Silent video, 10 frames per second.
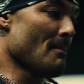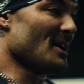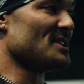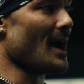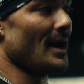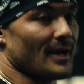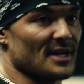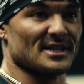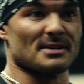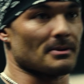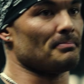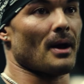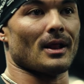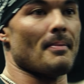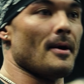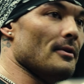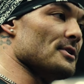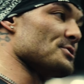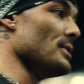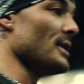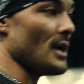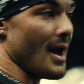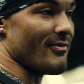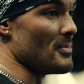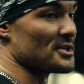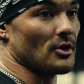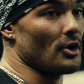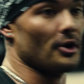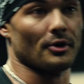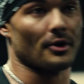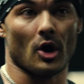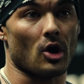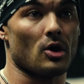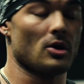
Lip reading: My diet, like I said, has been a lot better this week. I haven't missed cardio at all.